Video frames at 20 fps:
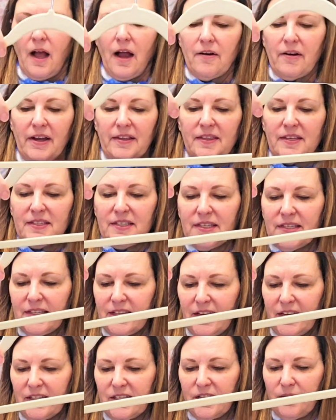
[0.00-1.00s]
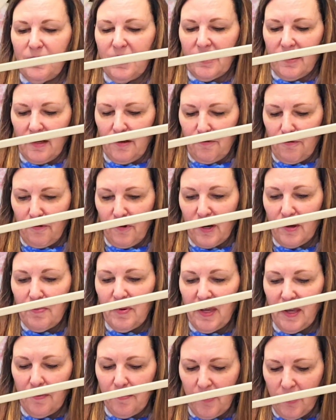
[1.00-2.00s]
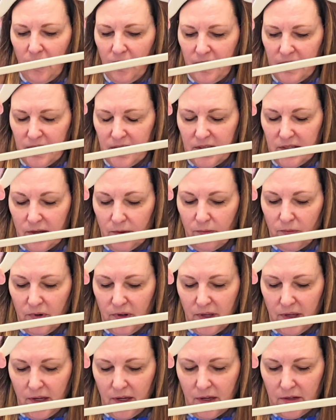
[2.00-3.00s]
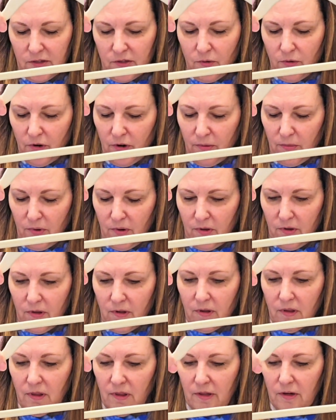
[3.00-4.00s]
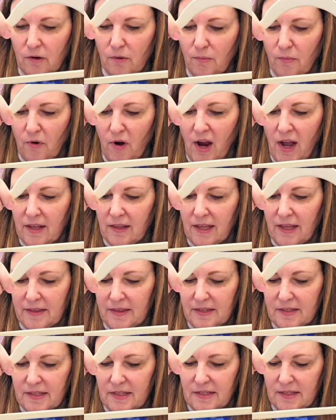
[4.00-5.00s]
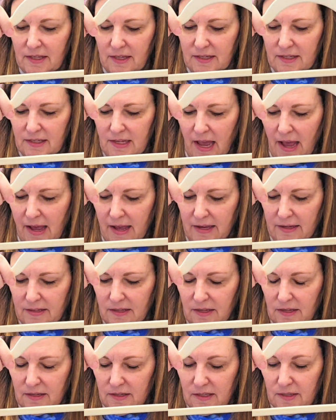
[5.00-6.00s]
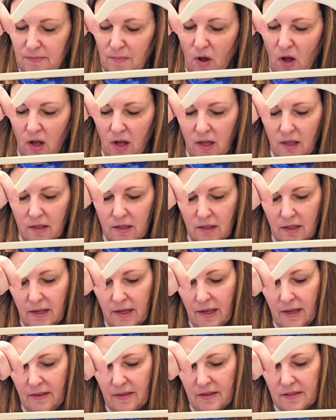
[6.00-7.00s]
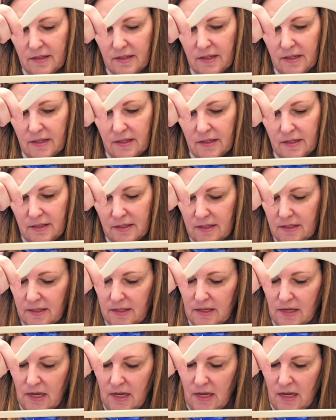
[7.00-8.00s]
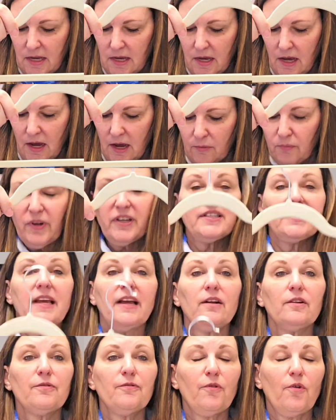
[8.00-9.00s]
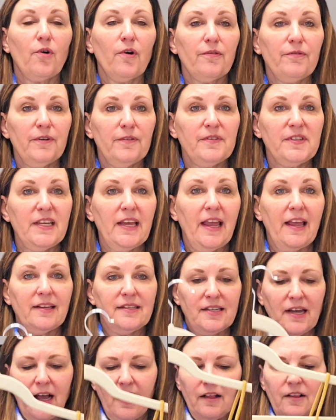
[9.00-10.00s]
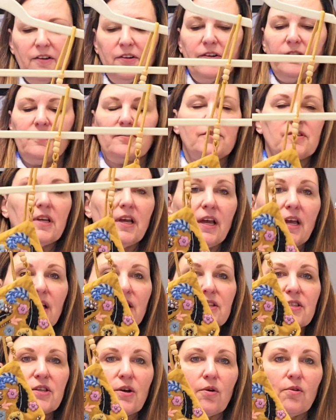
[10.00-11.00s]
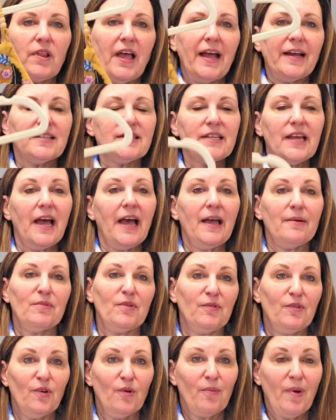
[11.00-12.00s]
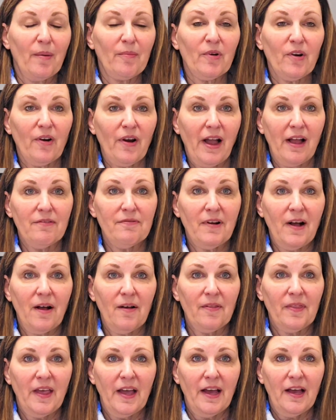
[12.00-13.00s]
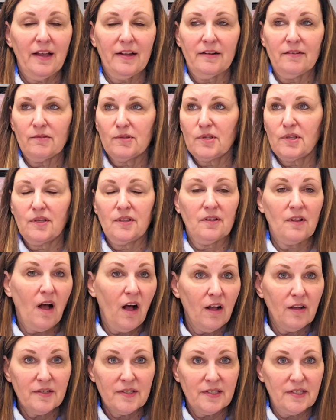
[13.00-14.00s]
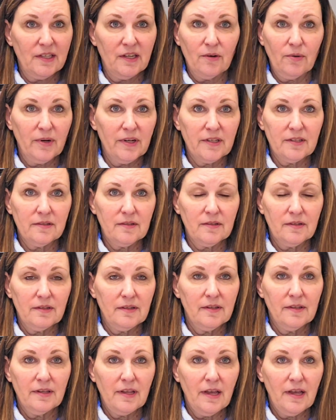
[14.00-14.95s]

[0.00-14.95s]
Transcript: All right, this is an Intimately Free People. This is a really adorable little bralette. This is a size small, and this is retailed for $58. So last time, if you remember, I found that it was an all sequin